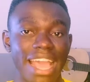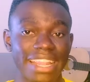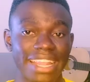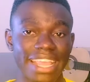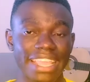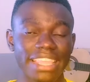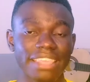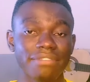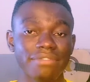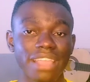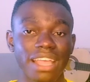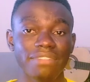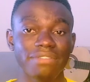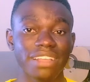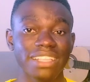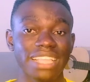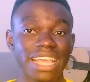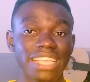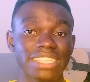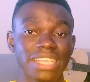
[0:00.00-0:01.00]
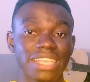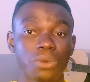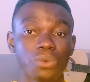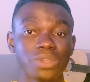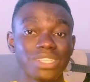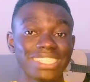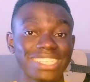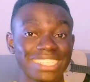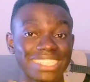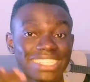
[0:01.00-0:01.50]
and then give the advertiser
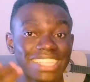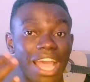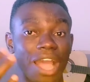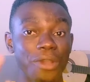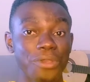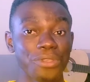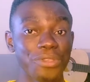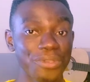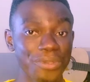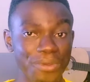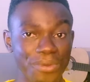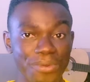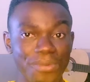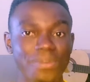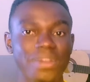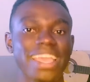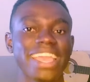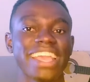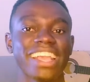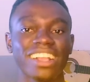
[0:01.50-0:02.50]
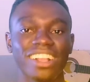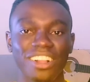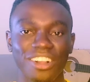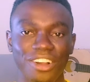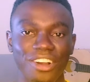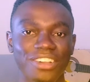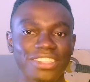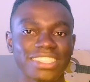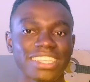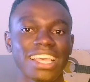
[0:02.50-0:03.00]
which is now you a
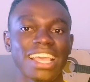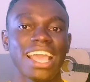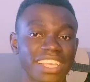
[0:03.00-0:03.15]
cut